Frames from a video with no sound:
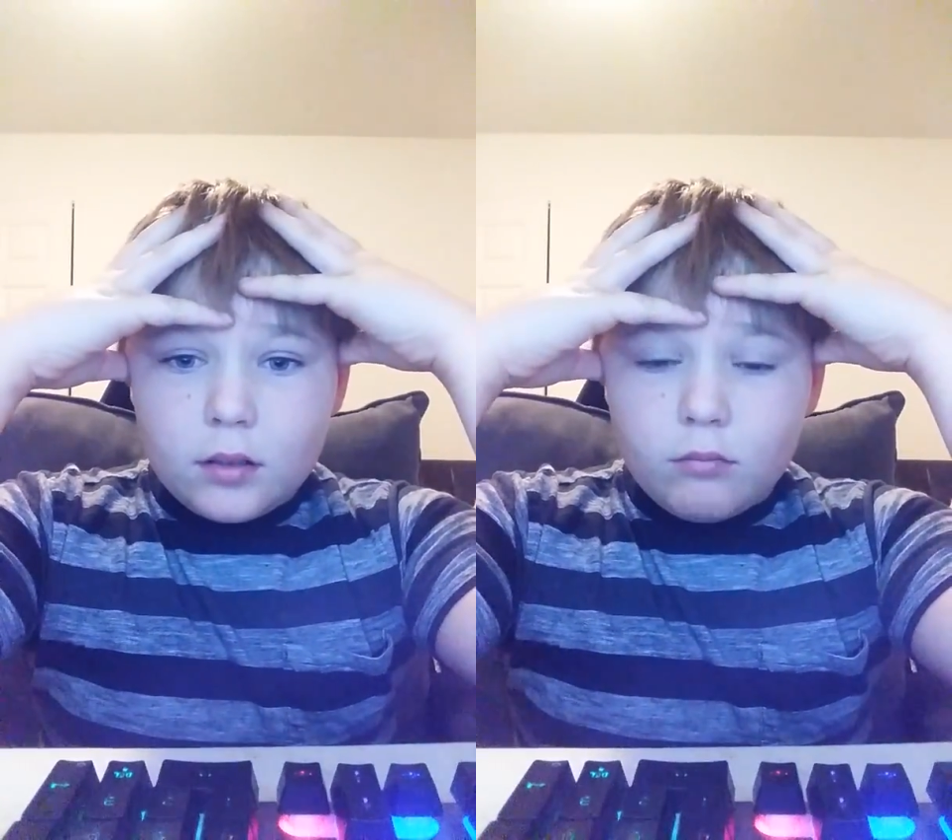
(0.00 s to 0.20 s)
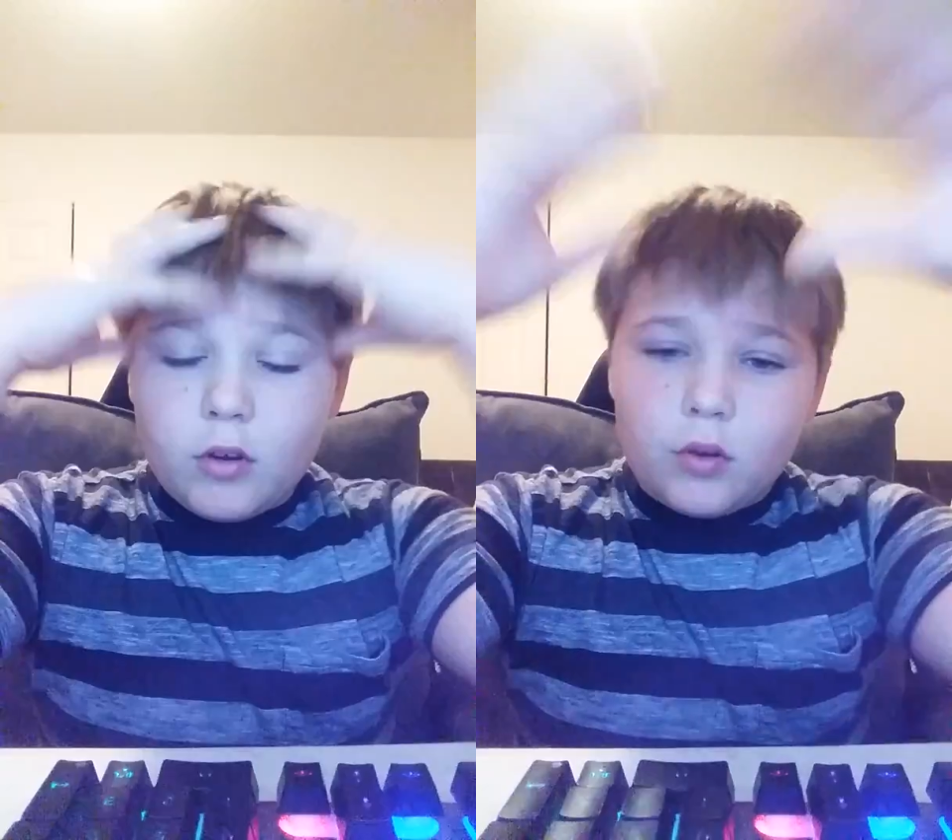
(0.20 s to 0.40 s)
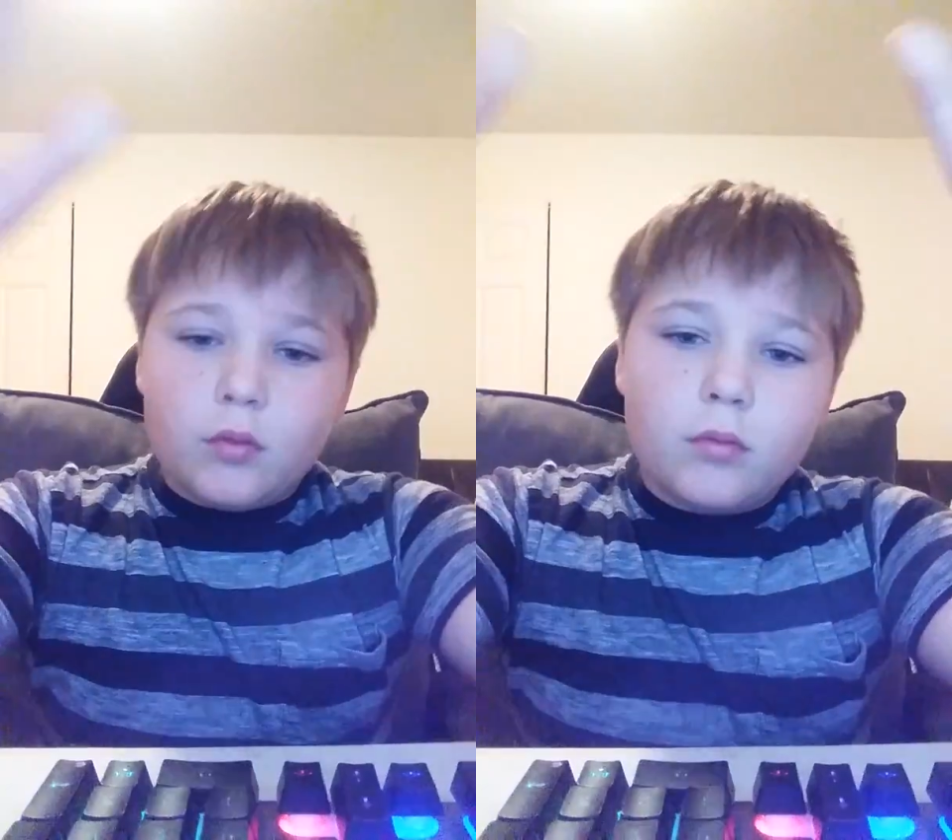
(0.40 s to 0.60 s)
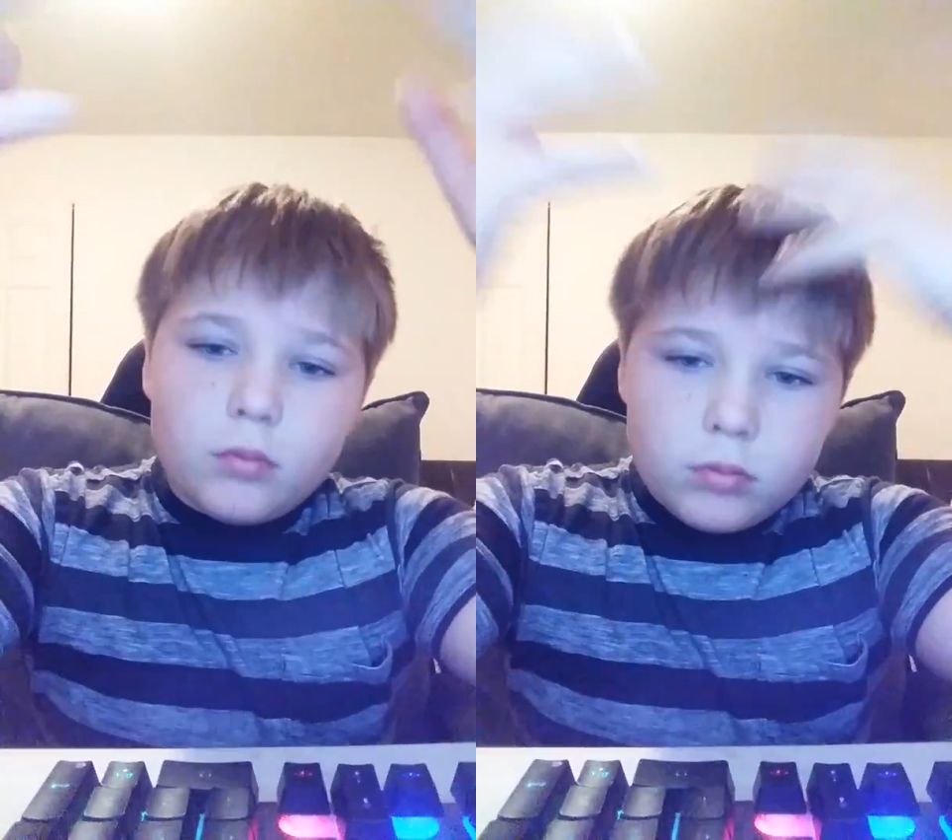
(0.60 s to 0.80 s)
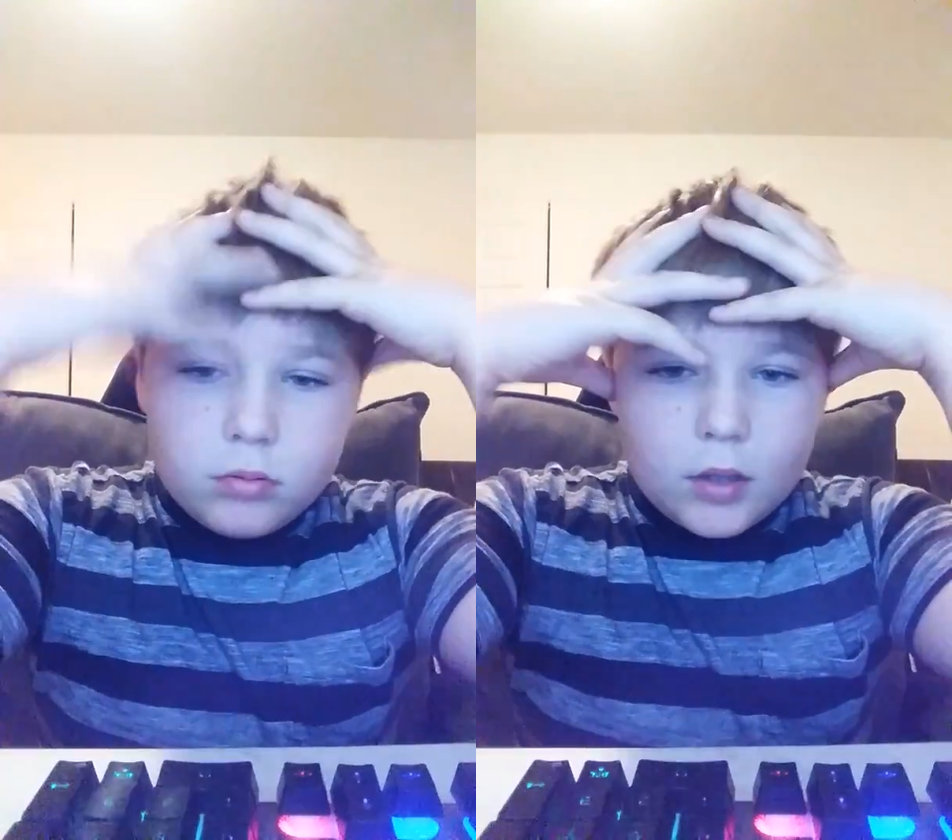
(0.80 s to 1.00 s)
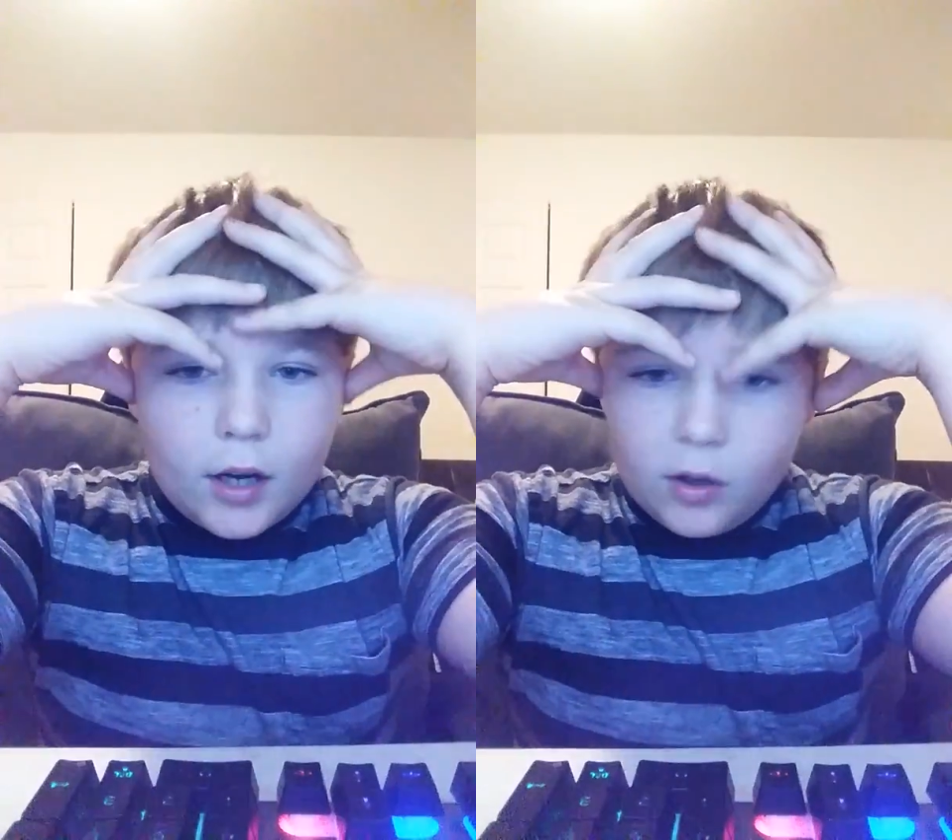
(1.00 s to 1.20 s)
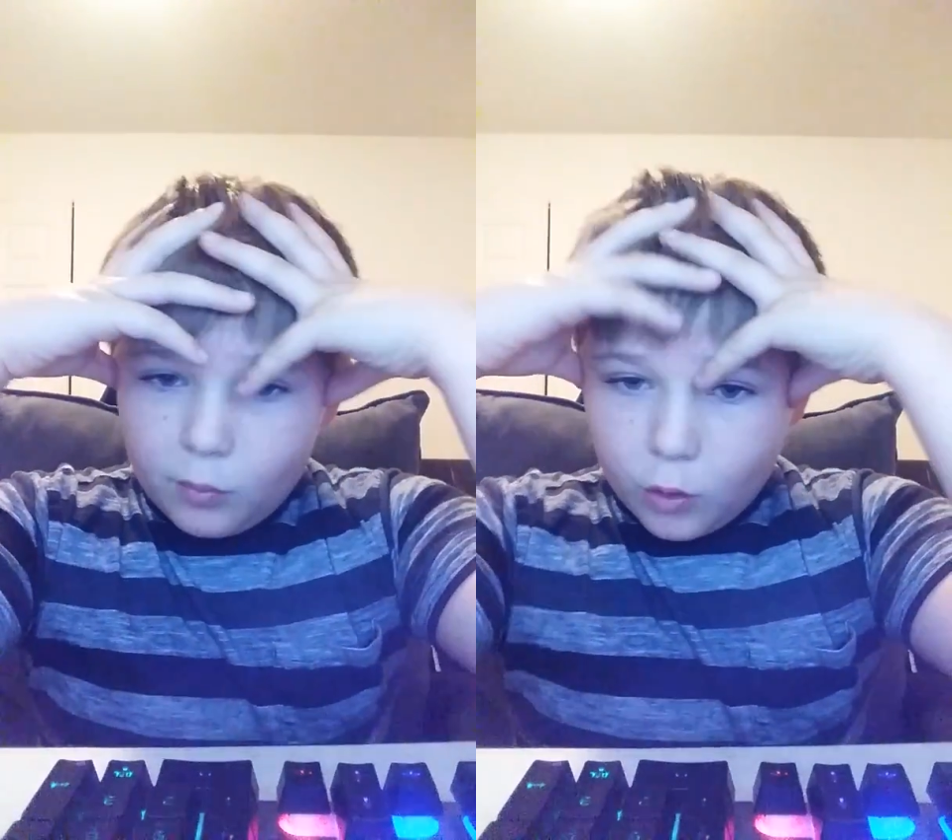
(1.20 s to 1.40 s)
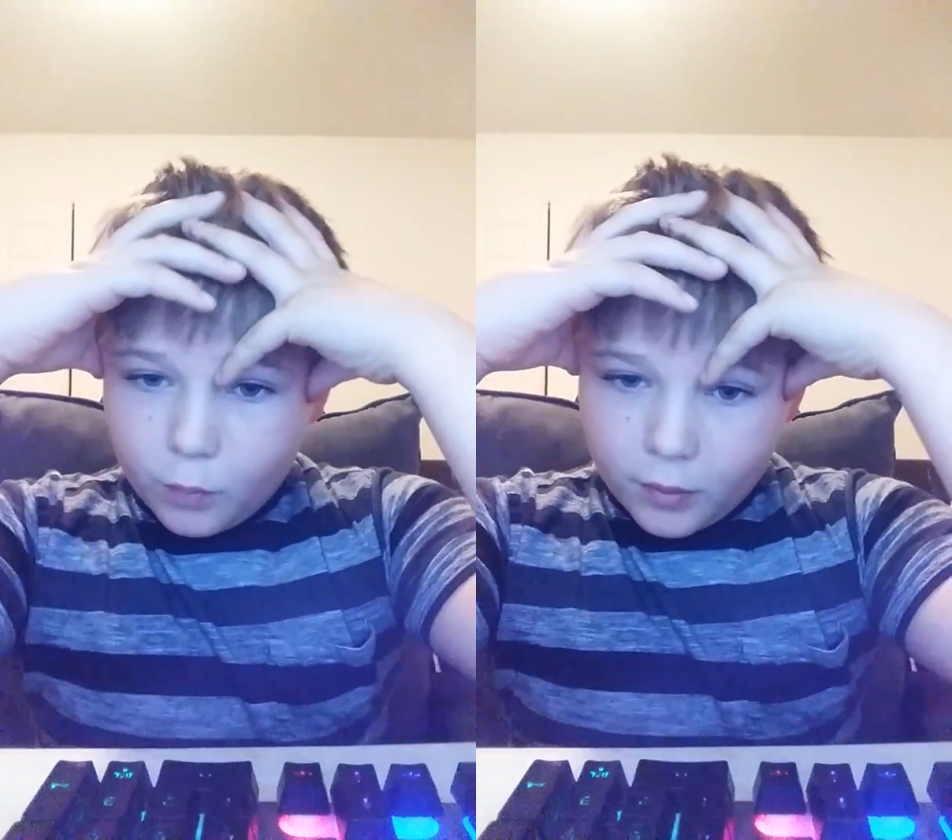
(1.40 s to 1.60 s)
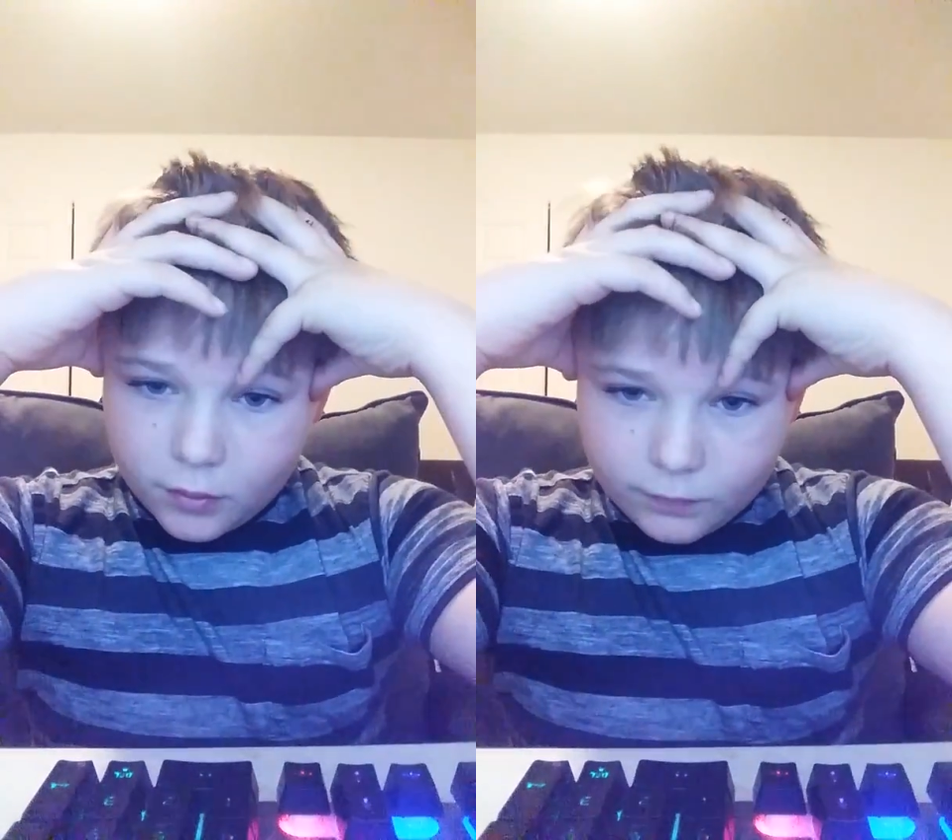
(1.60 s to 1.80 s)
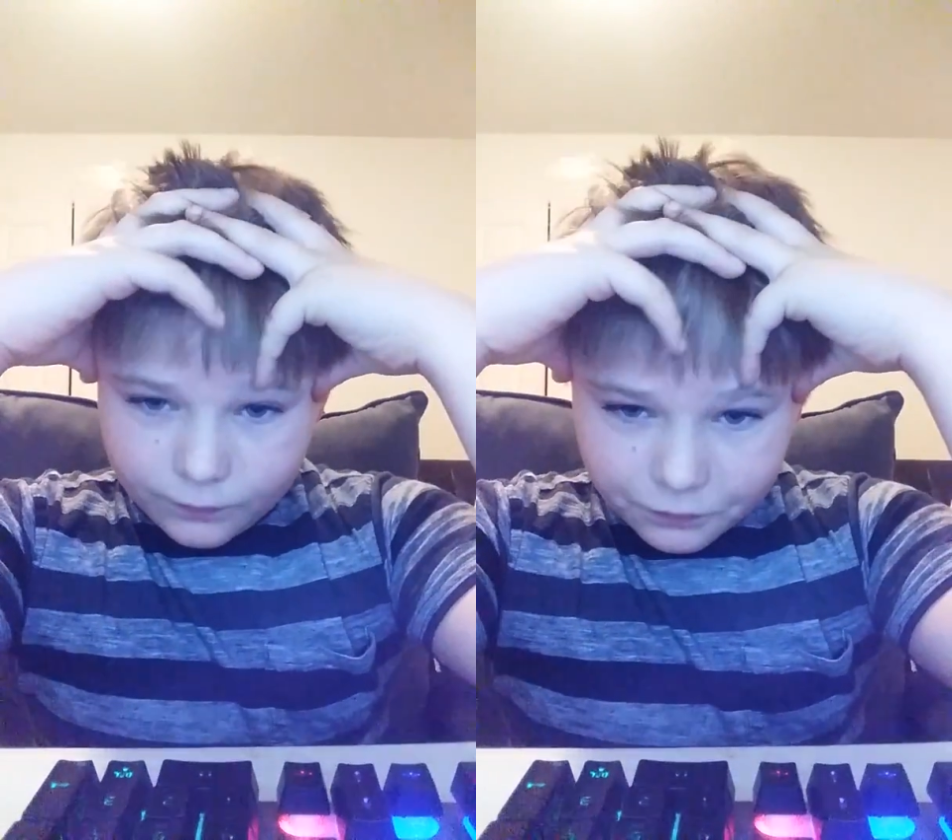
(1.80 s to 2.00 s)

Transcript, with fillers: well, not no more, but